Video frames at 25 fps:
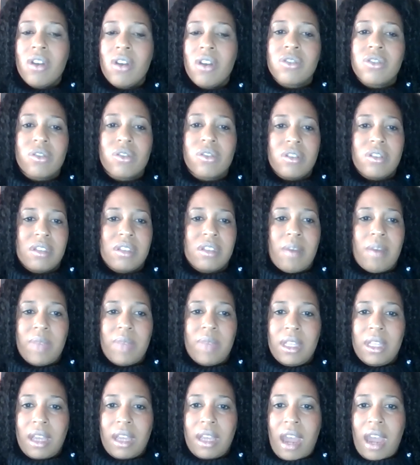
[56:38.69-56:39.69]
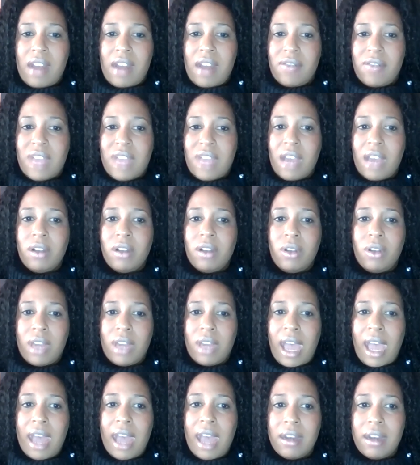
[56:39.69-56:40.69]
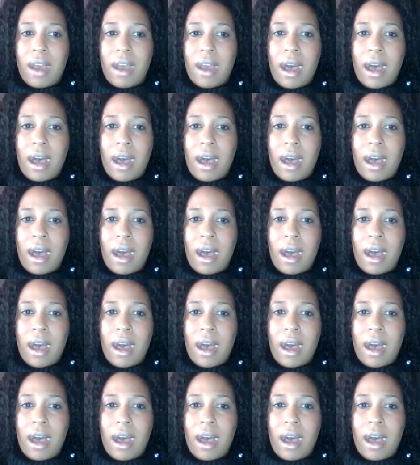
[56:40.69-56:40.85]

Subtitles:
So just something to kind of take a look at